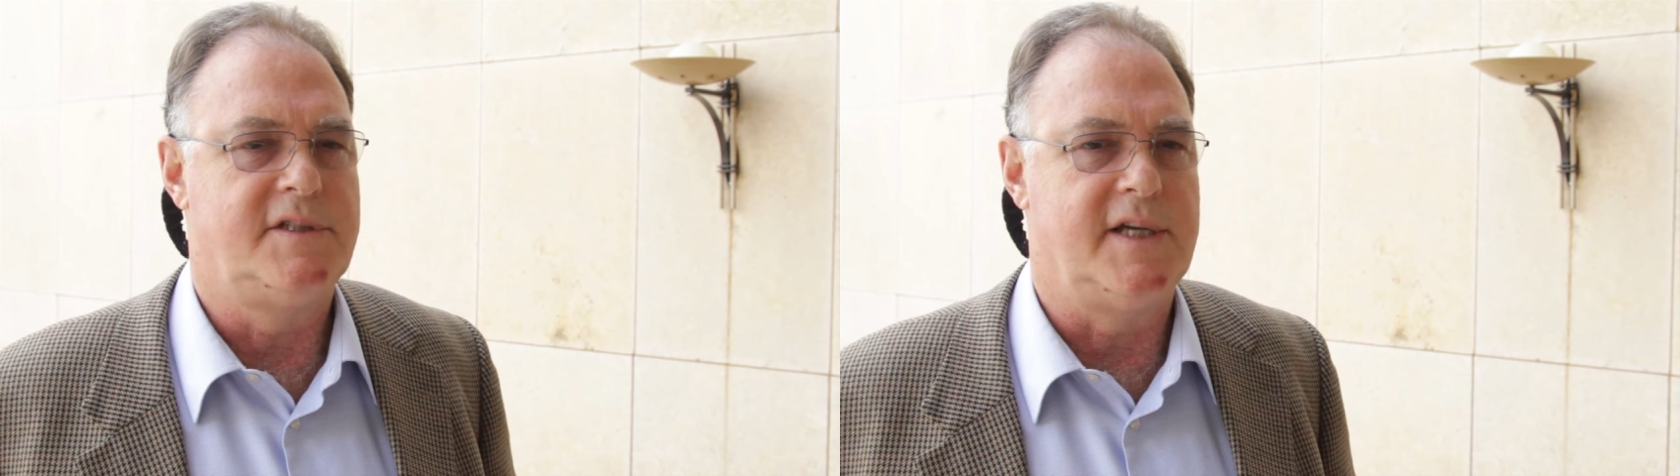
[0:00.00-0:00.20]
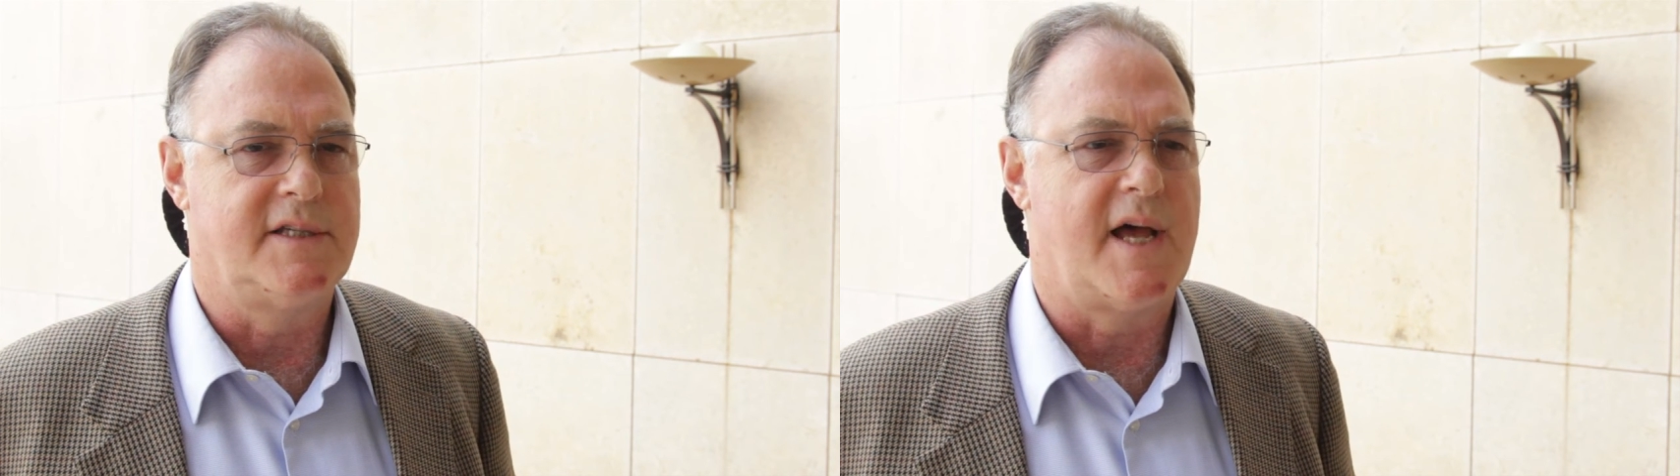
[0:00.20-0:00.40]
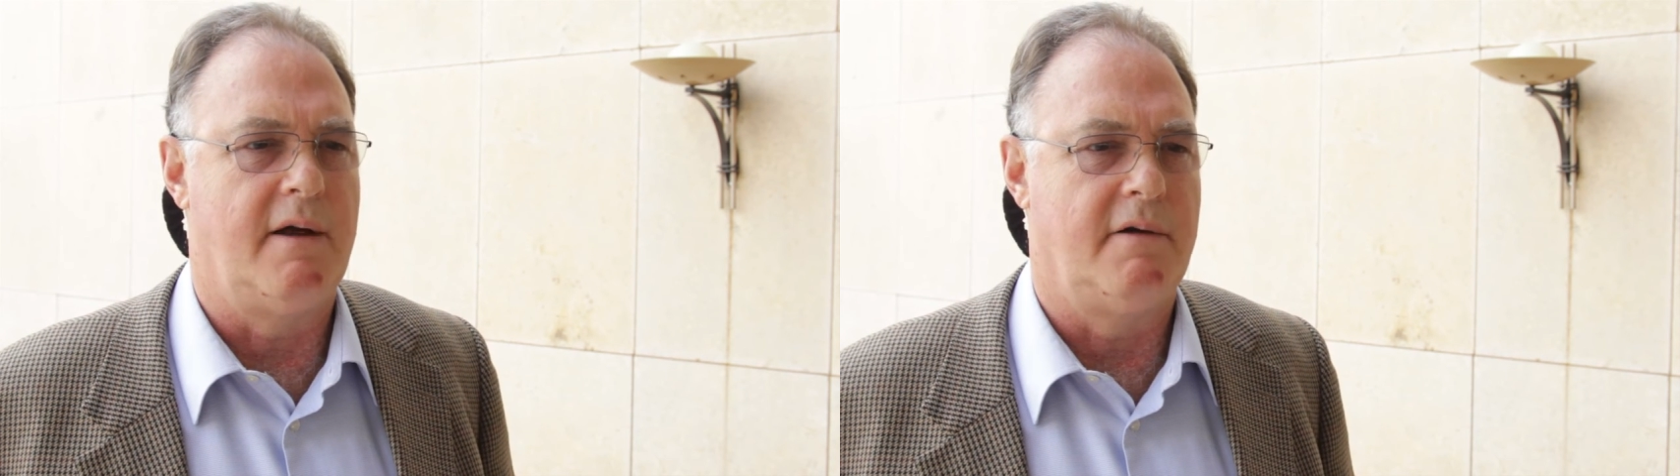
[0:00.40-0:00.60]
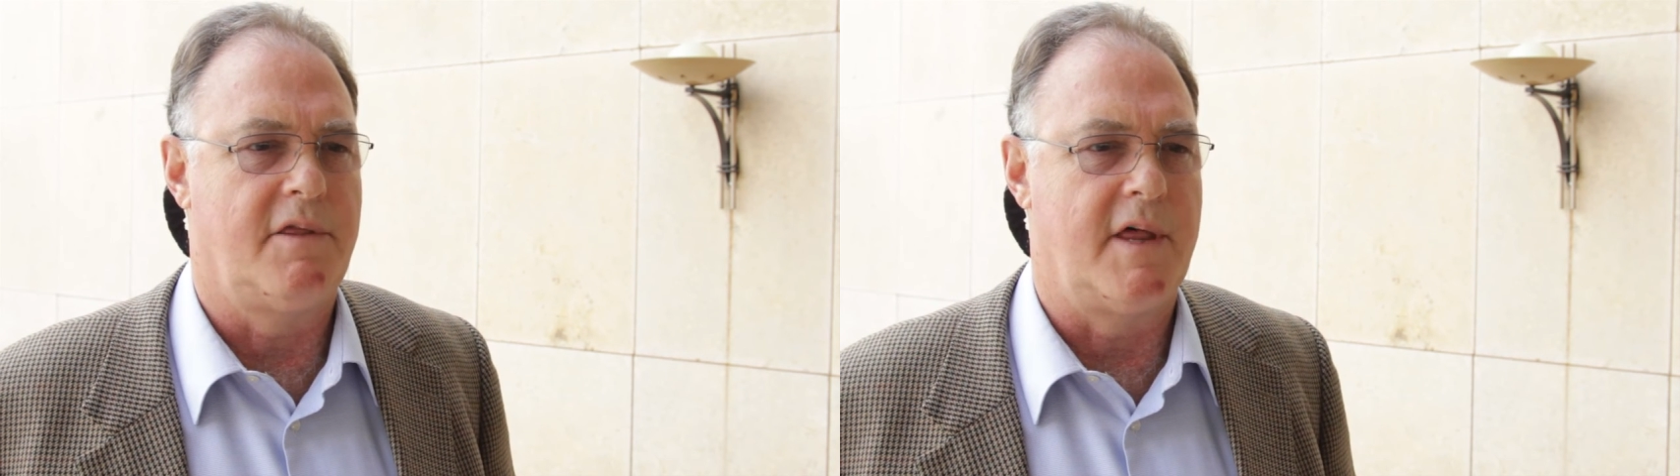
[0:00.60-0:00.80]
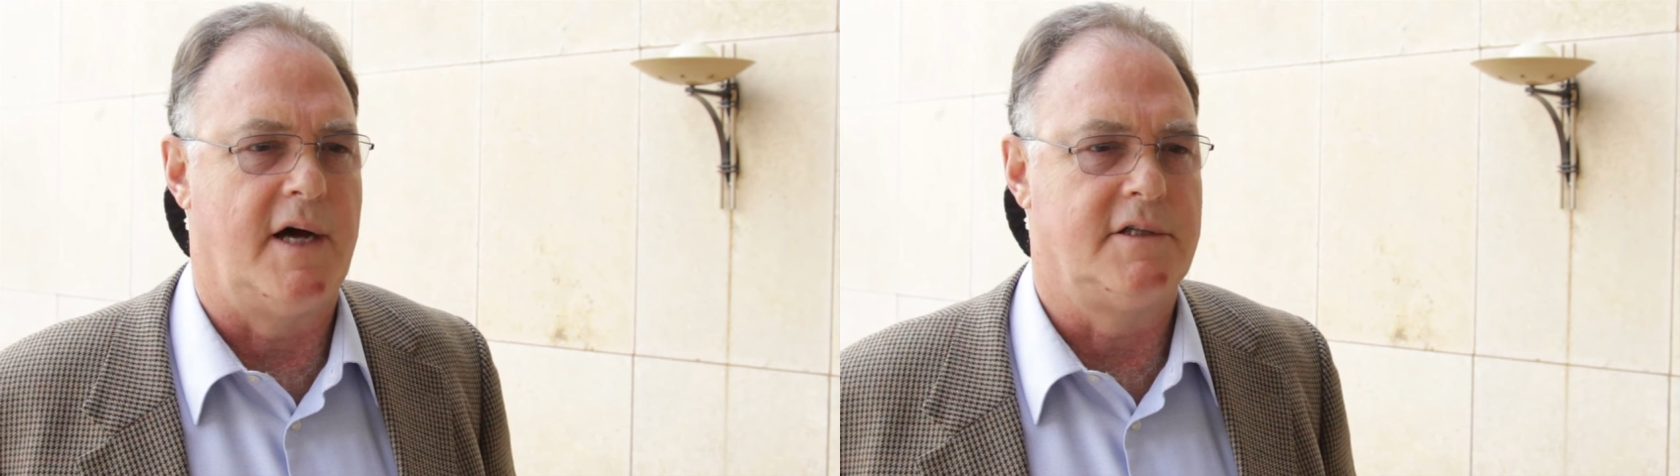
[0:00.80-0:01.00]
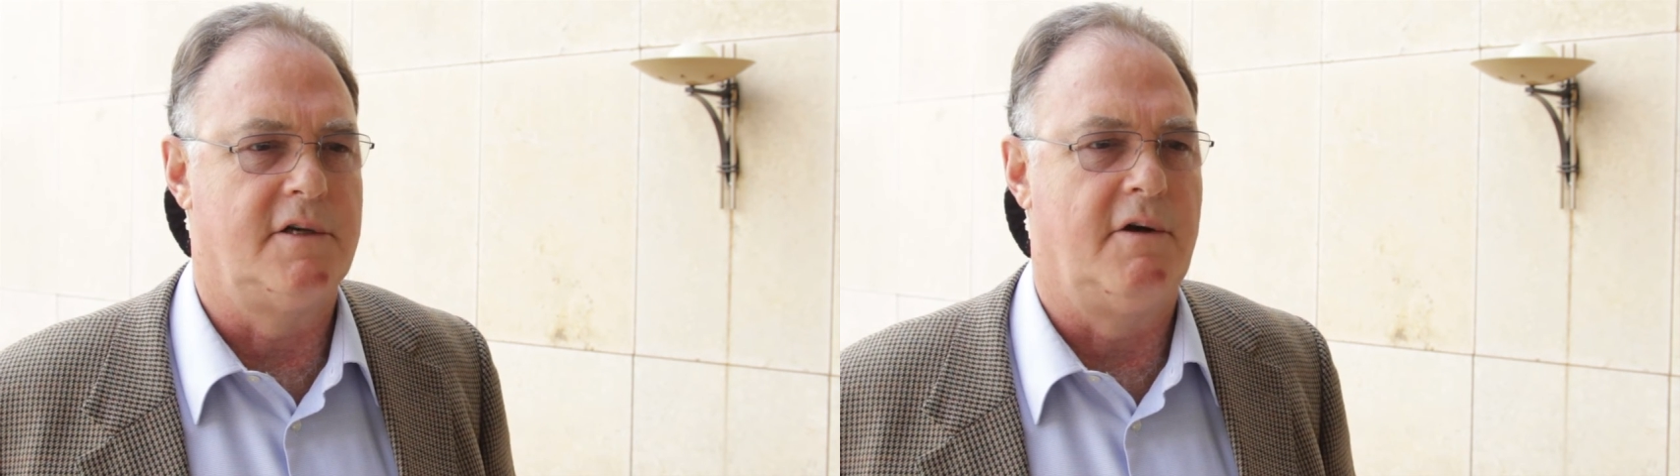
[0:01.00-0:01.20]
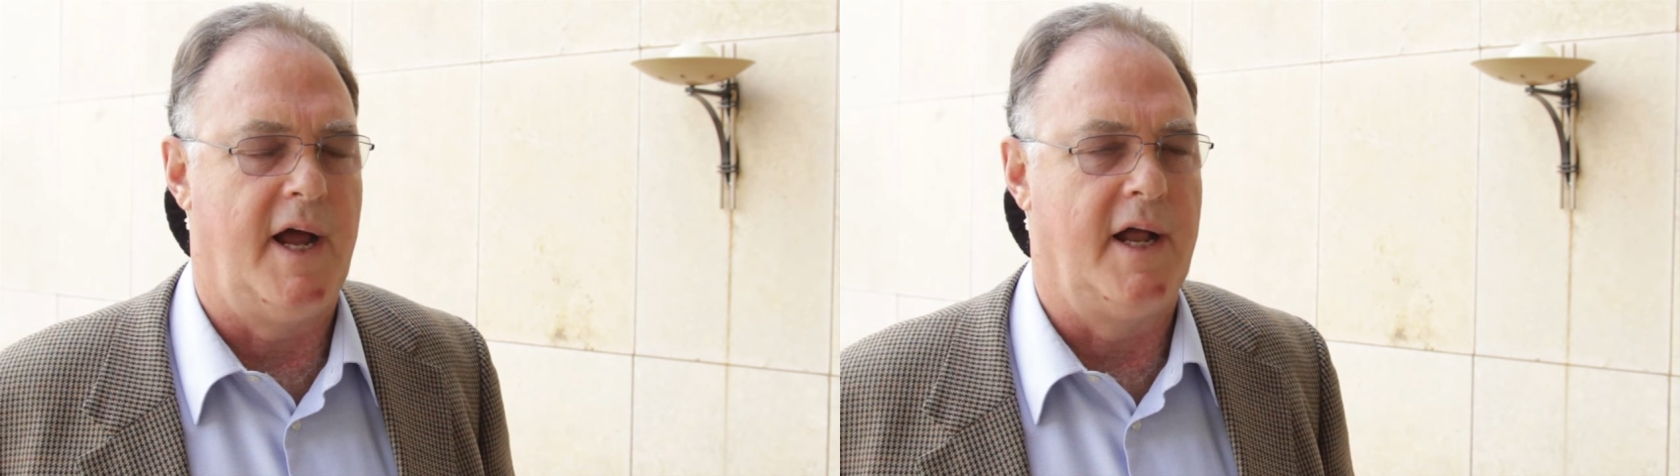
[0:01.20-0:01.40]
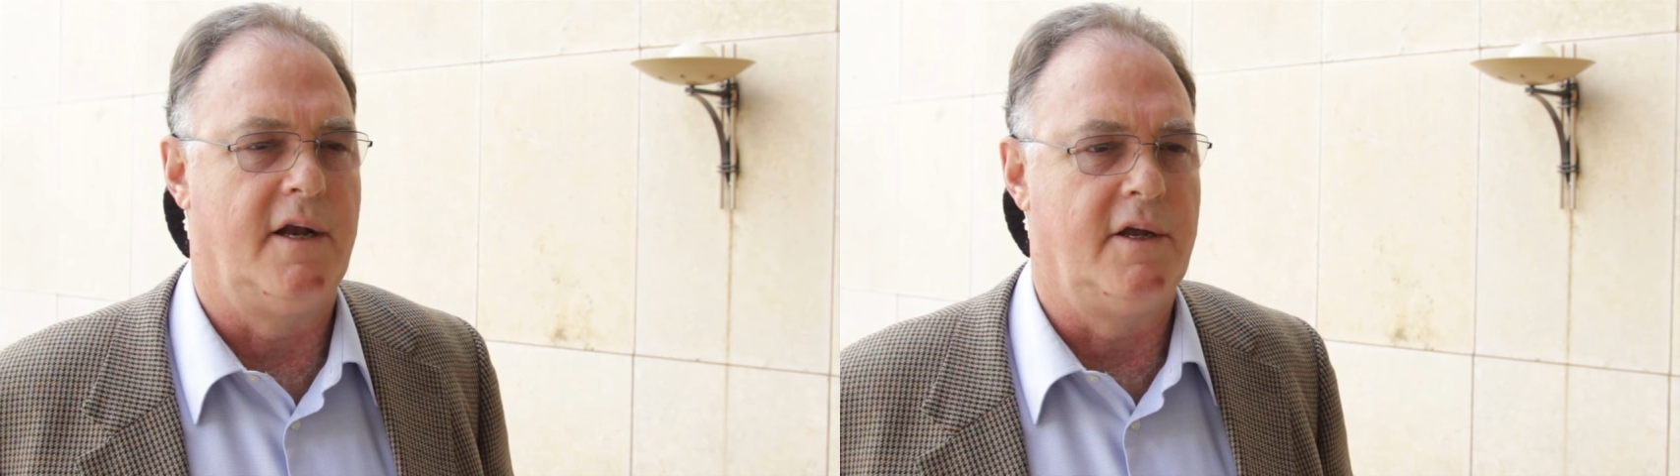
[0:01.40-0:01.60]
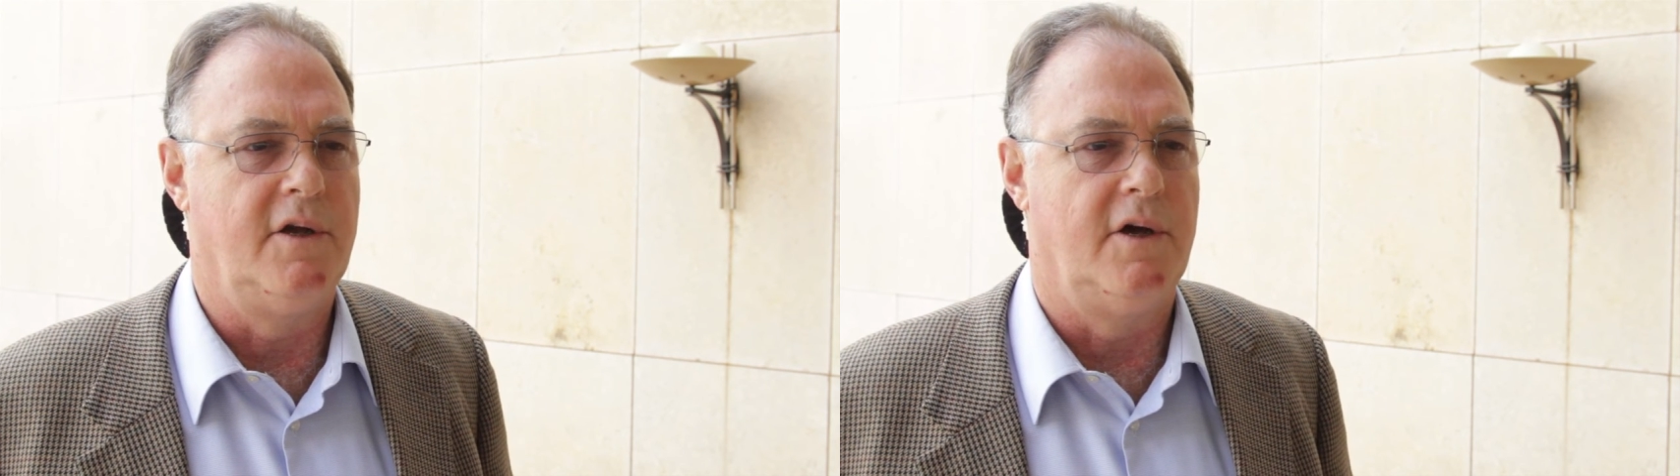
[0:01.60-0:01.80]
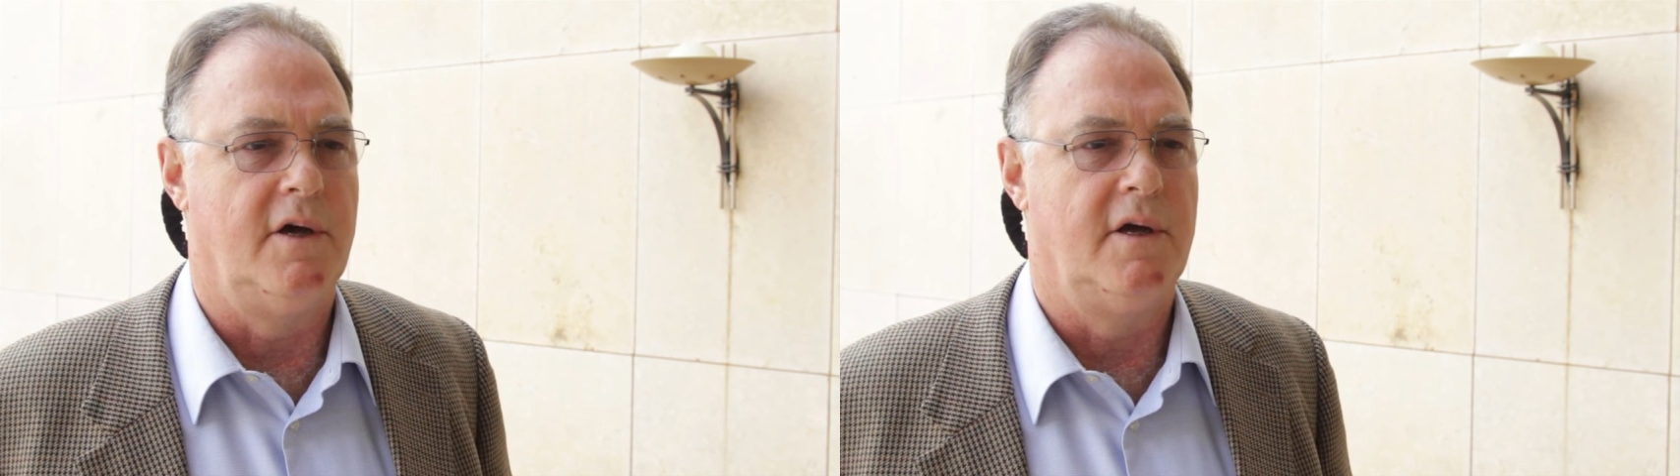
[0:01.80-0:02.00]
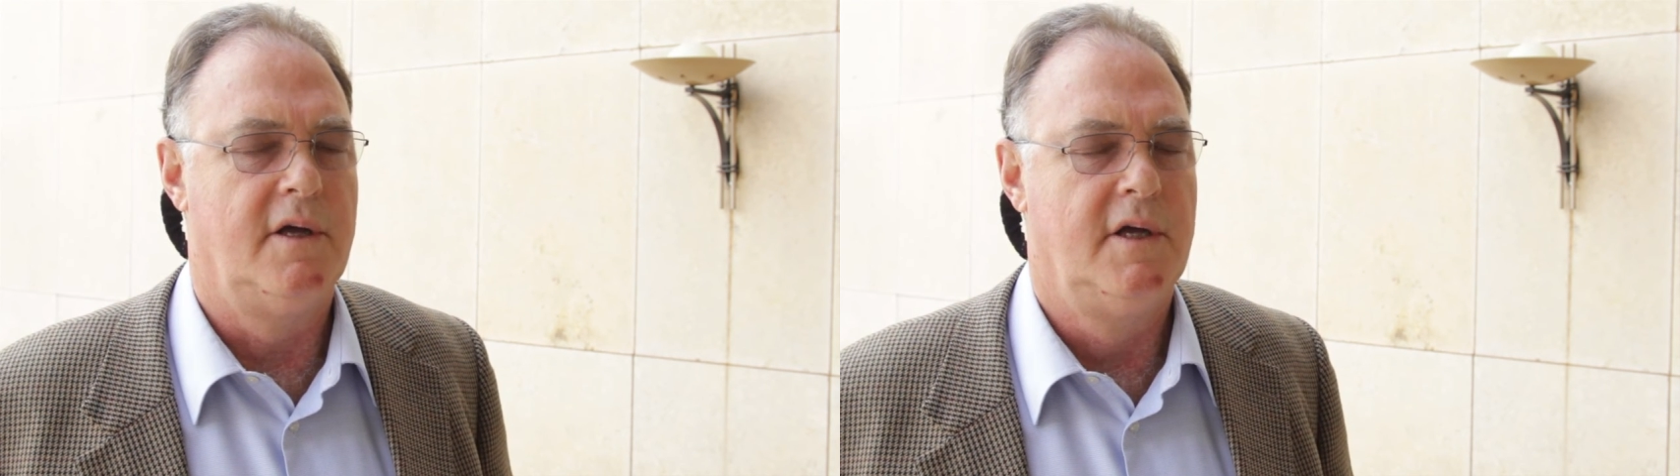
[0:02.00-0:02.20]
600,000 rand a year.